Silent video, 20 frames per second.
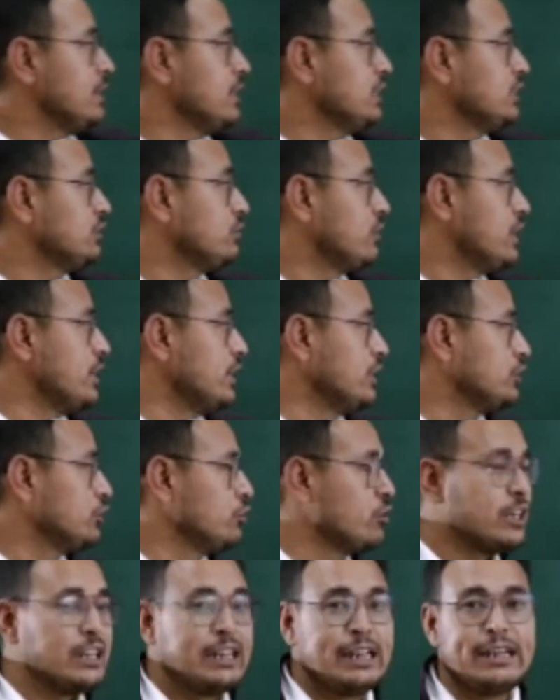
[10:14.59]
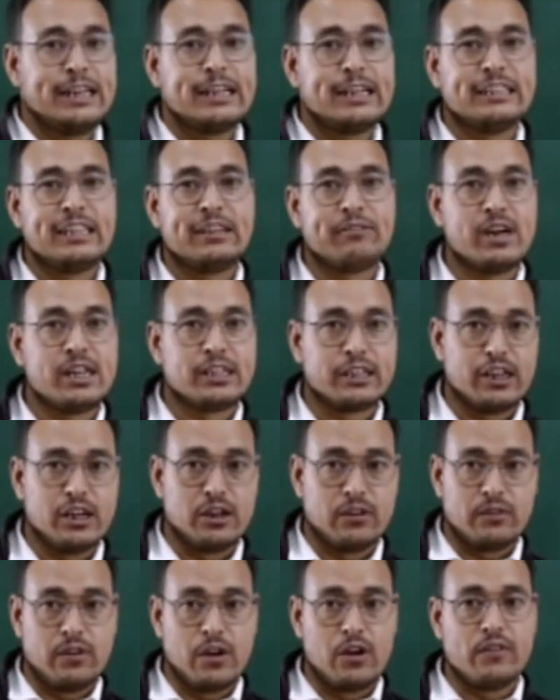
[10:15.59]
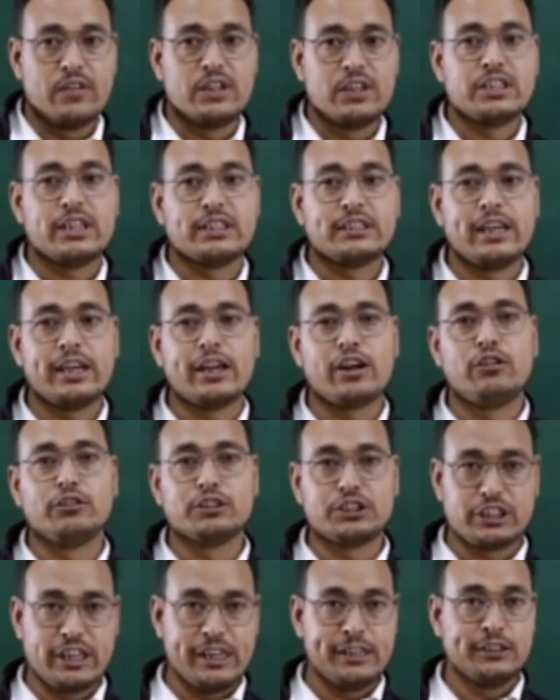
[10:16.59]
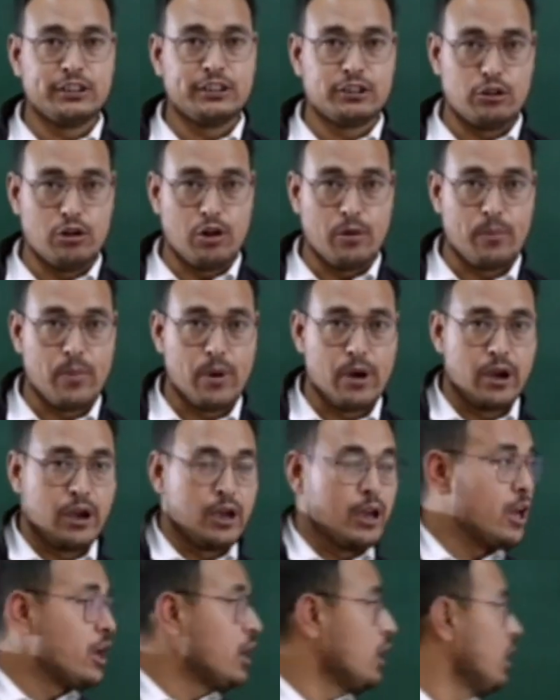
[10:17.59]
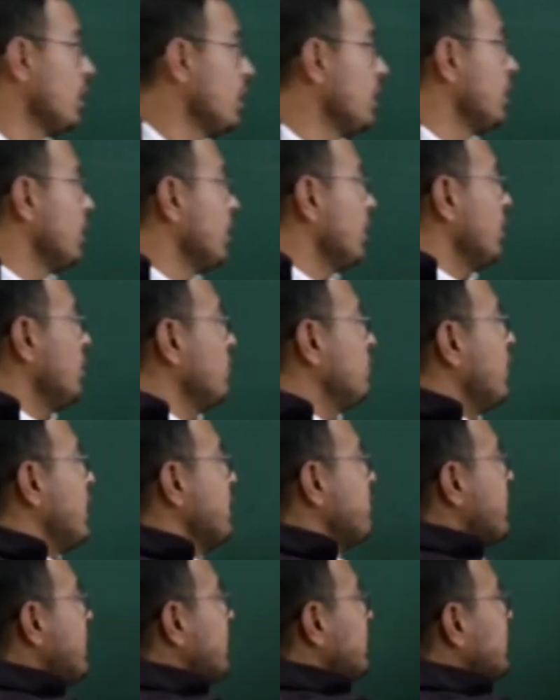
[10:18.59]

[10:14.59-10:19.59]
This one is your linear demand curve, which has a constant slope. If I